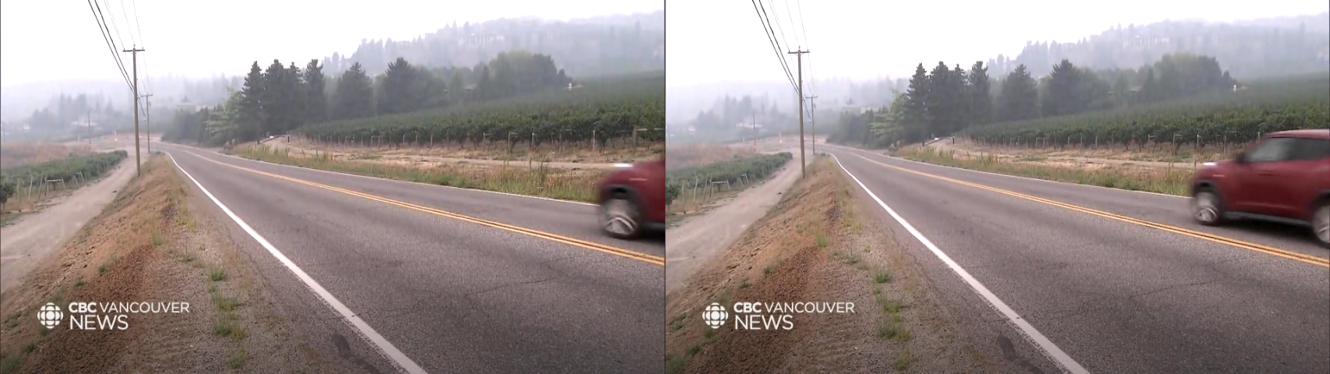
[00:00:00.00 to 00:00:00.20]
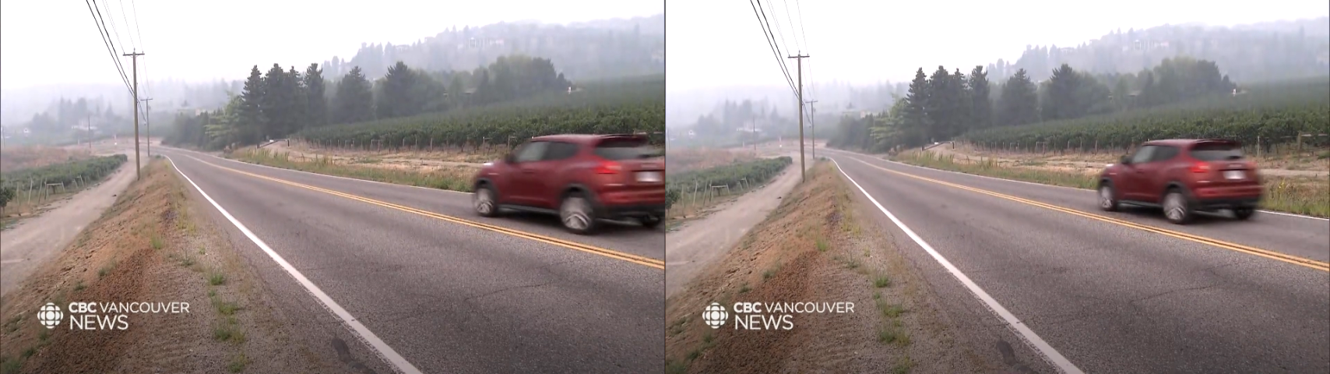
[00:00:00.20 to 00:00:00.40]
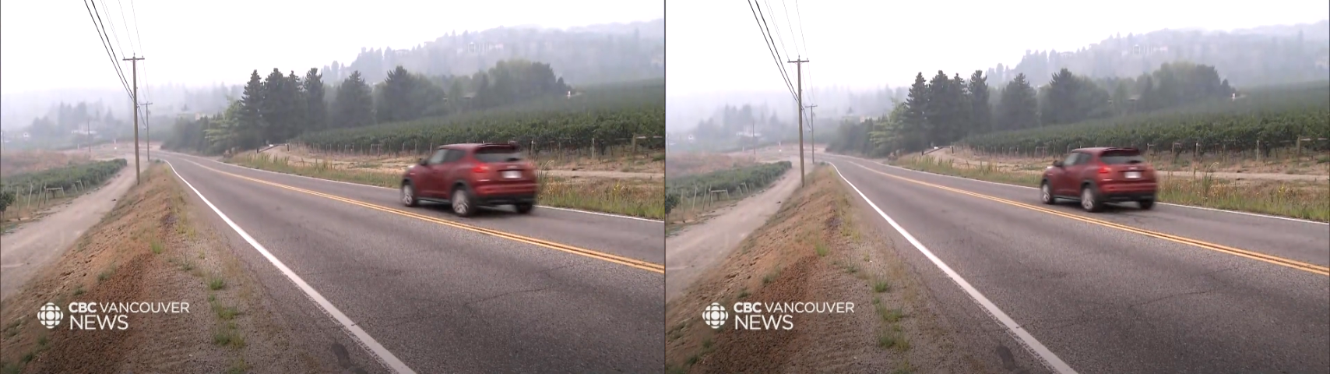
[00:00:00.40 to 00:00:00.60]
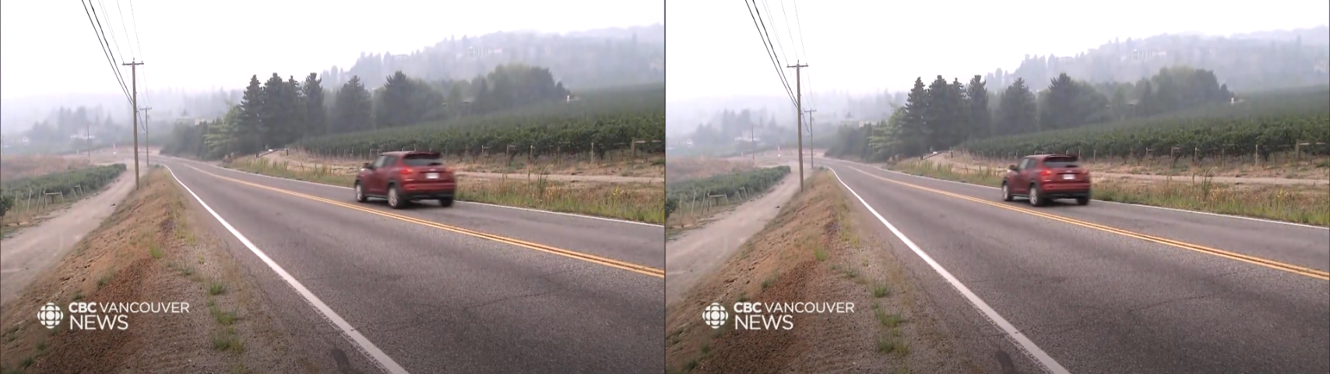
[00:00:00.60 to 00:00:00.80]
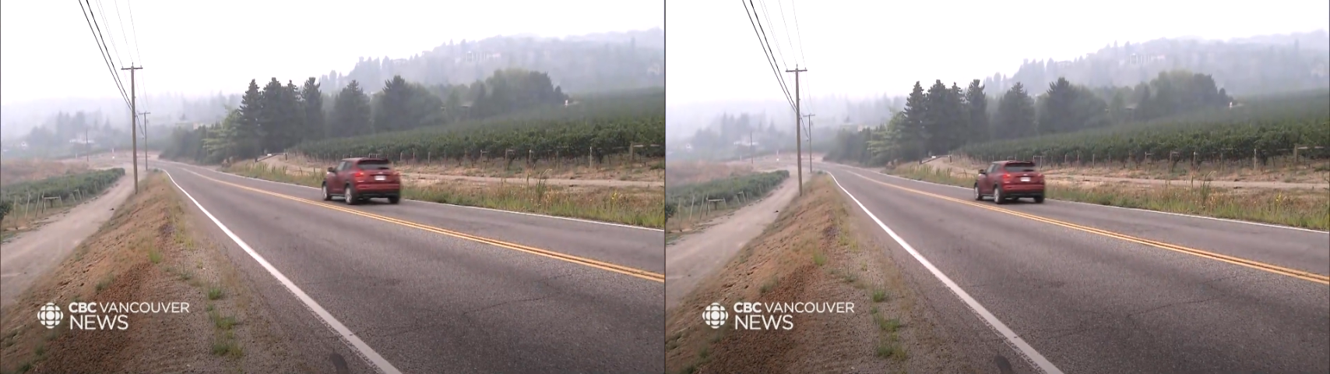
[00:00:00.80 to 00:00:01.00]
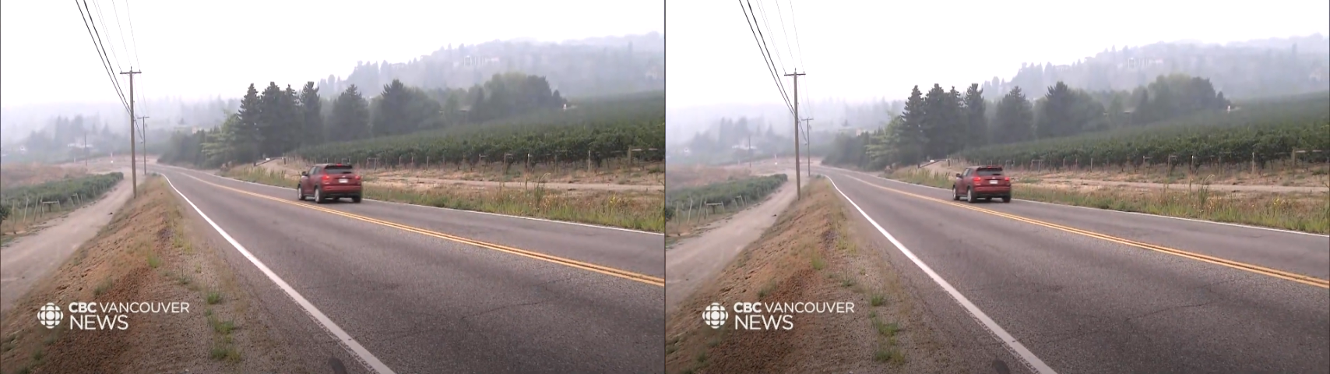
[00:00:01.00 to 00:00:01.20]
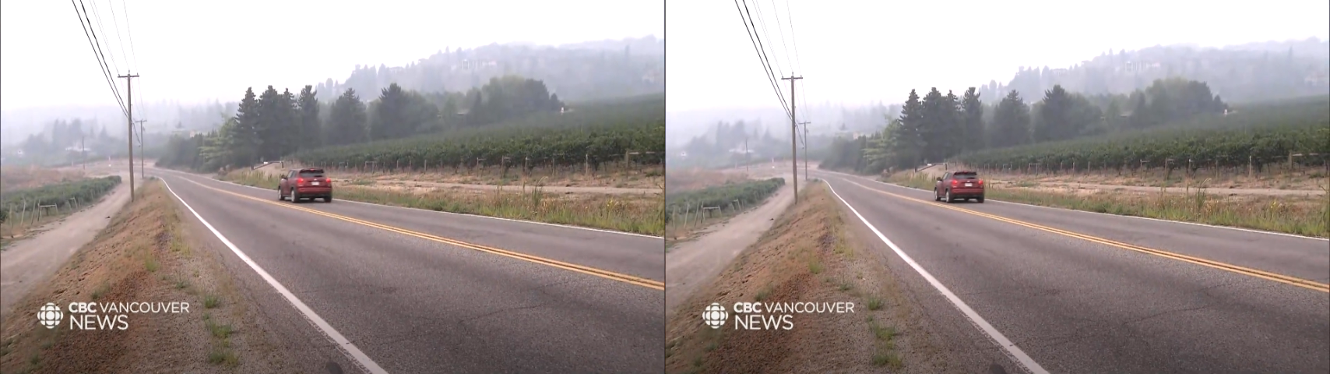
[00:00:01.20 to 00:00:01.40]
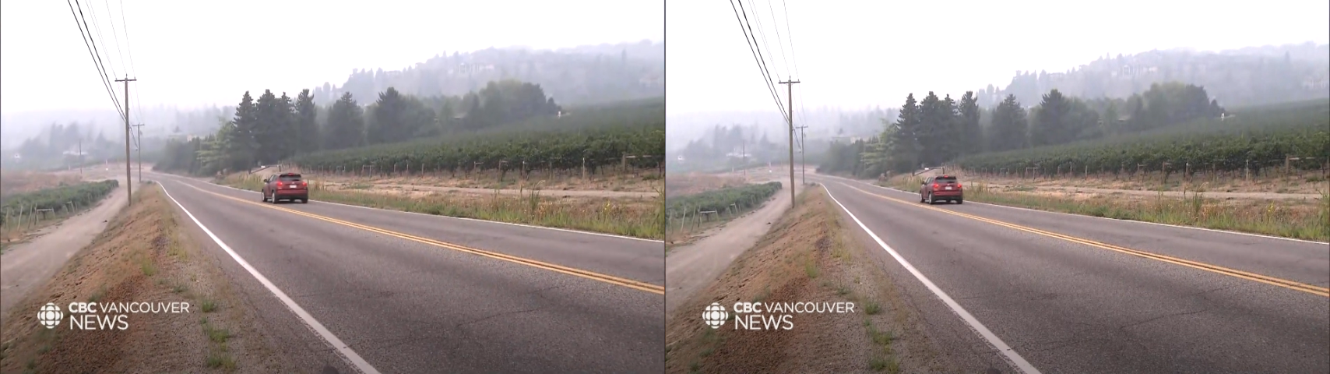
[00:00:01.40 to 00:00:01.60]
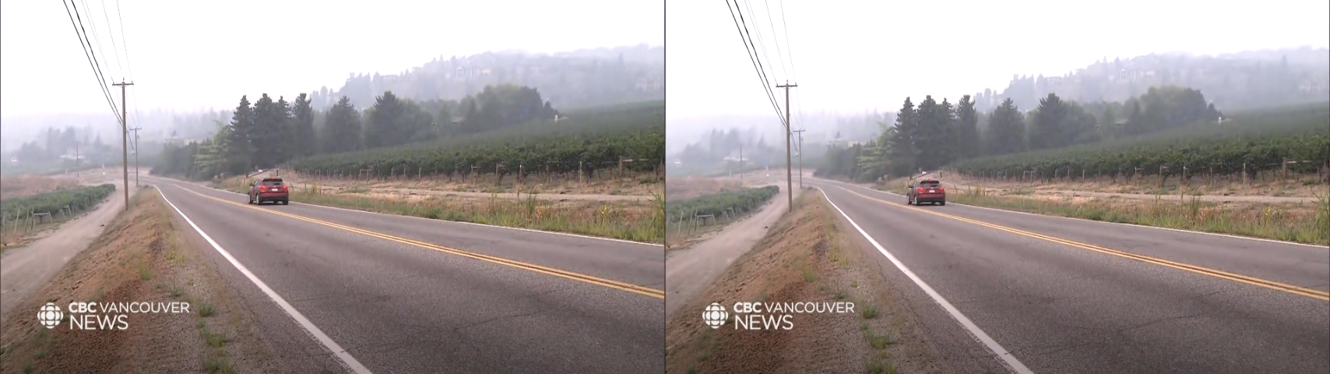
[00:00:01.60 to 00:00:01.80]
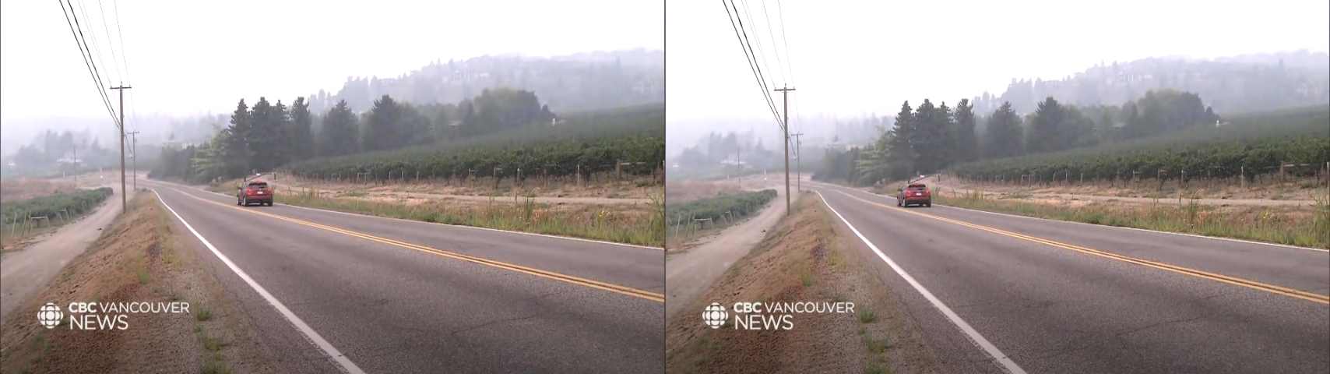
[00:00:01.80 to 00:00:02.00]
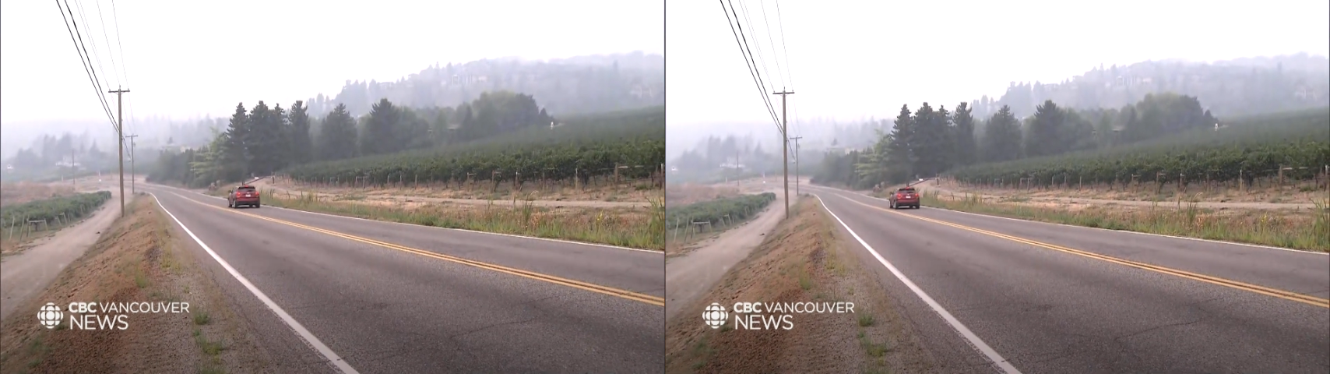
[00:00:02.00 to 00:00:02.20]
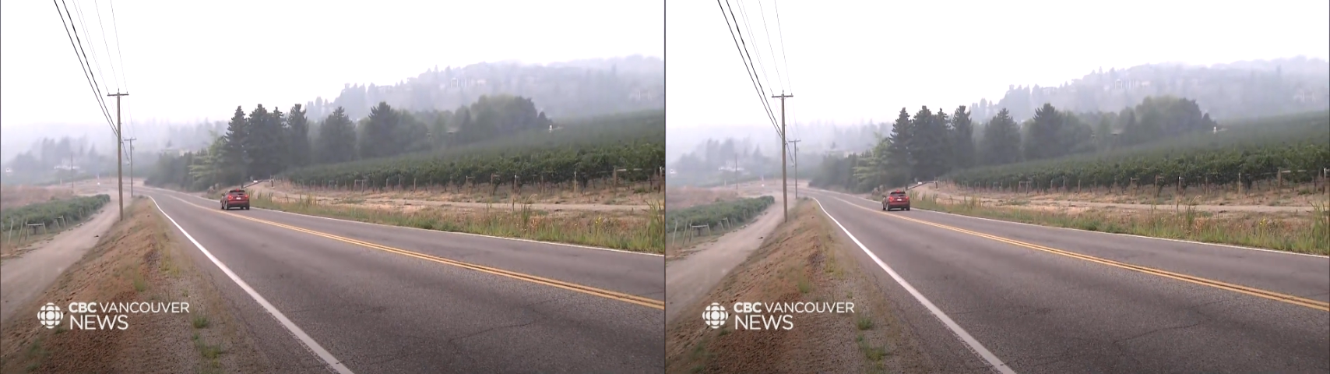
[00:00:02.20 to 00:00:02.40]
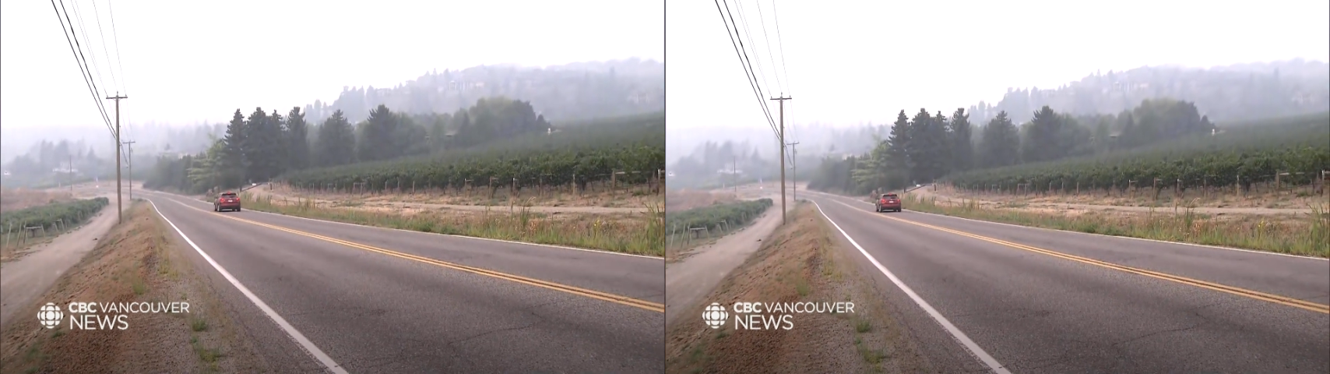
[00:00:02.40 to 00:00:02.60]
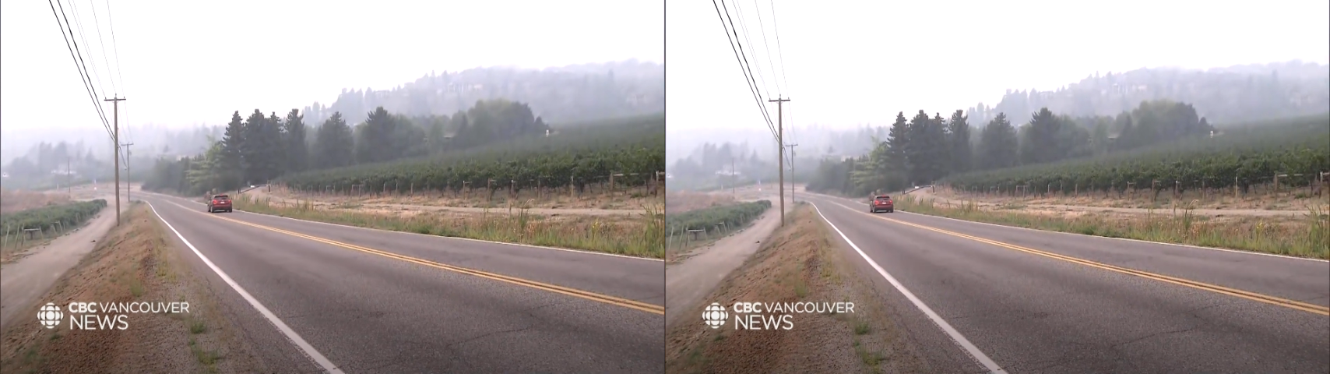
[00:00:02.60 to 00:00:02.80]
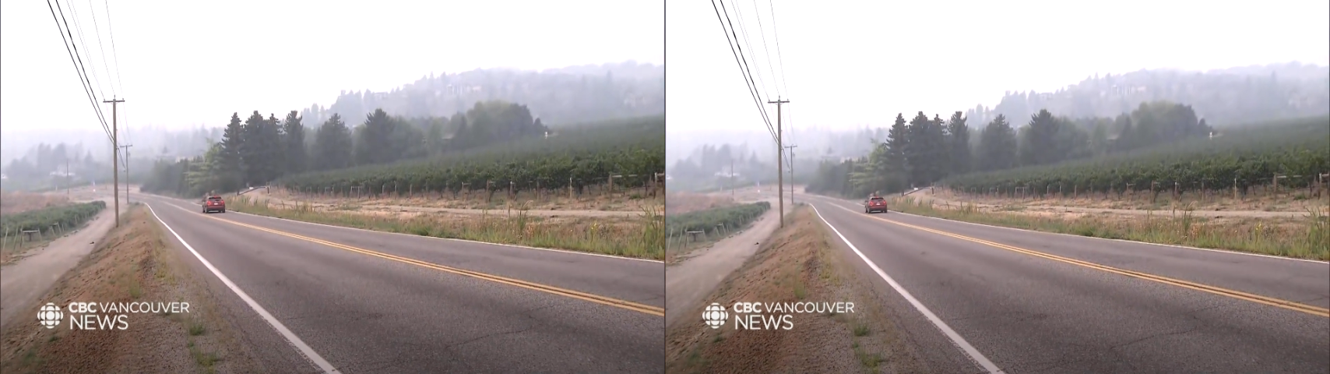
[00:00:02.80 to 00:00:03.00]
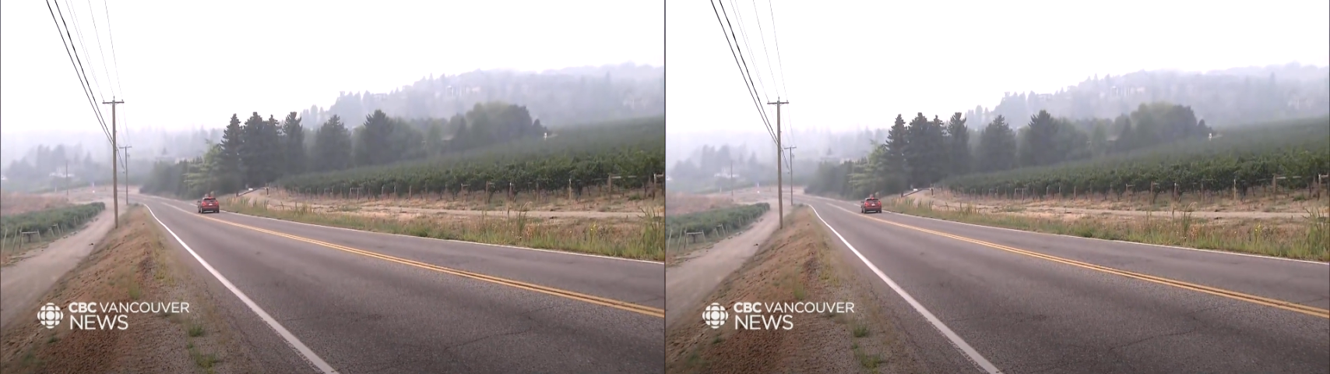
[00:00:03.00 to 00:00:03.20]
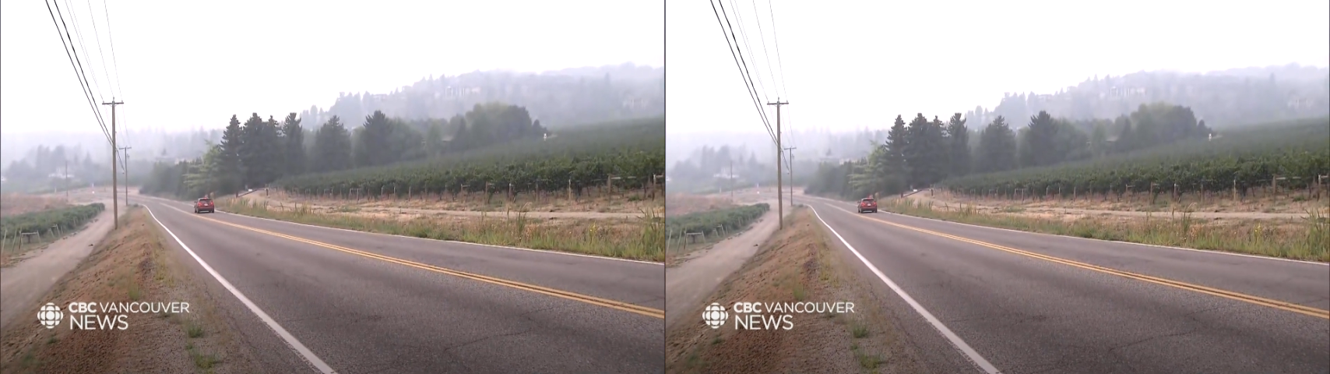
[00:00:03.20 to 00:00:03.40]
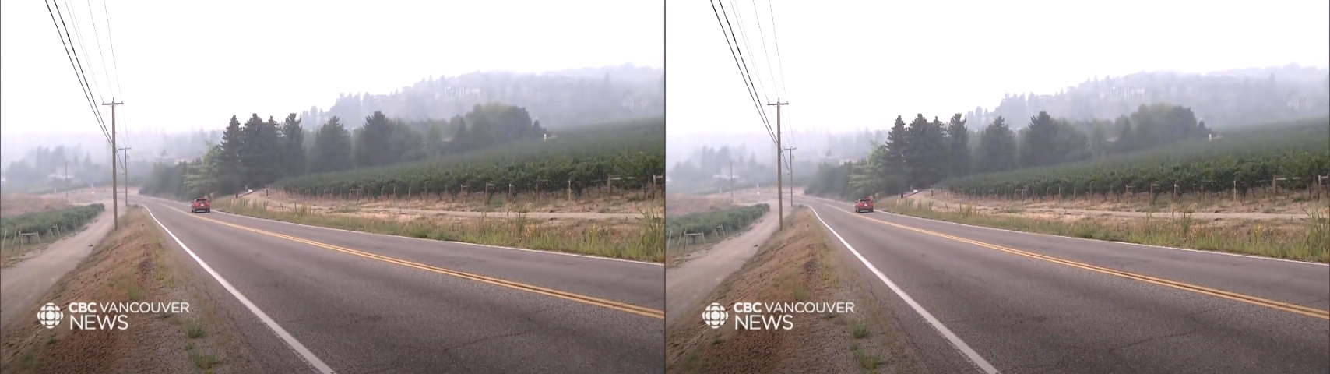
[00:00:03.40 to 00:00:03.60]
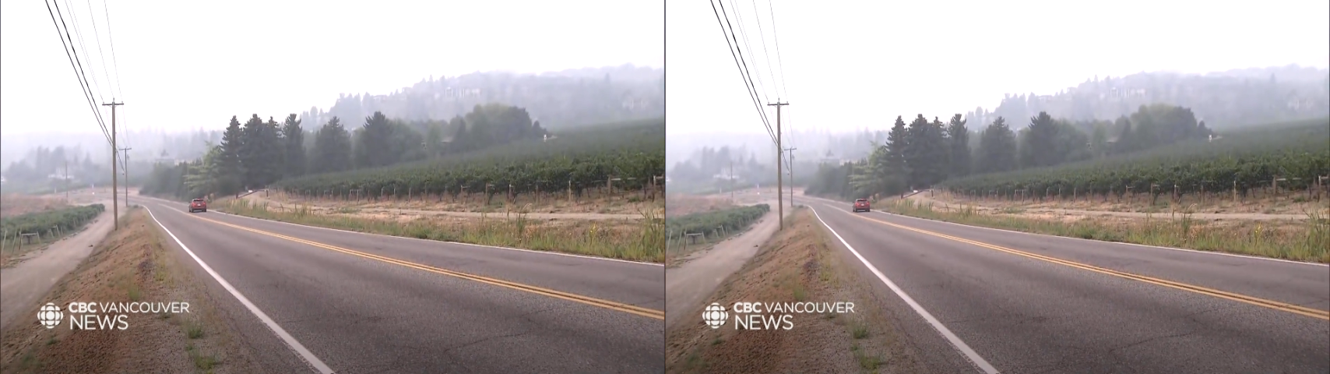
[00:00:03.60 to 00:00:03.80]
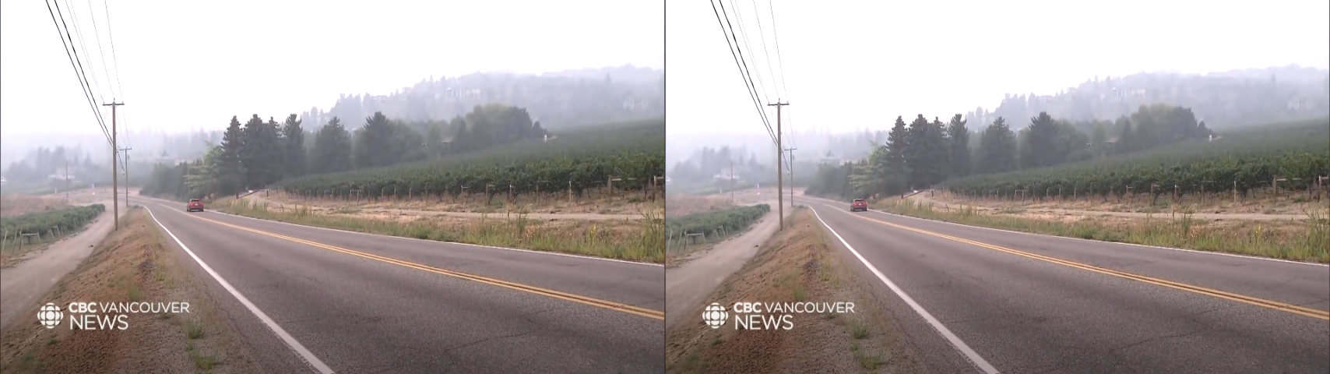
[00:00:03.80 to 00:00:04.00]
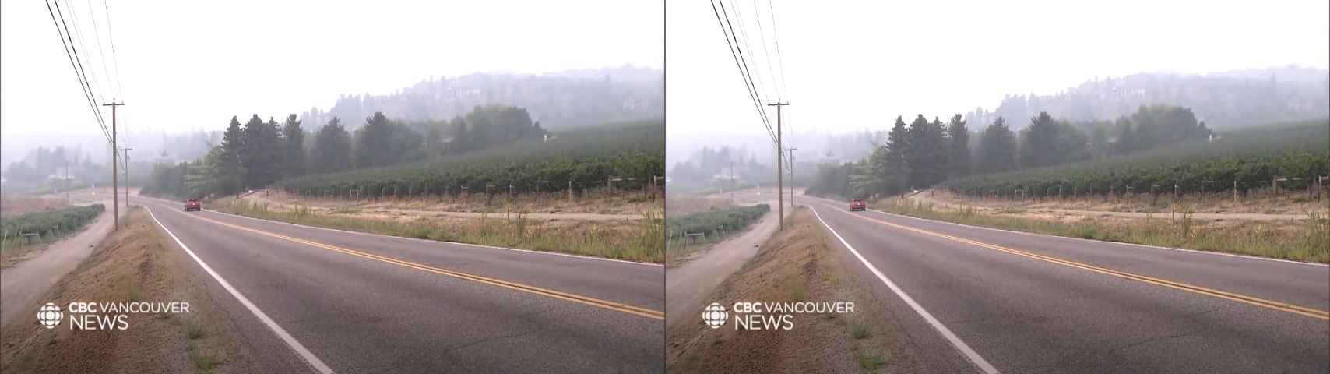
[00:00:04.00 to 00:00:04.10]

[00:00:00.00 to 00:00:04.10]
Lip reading: (no speaker visible)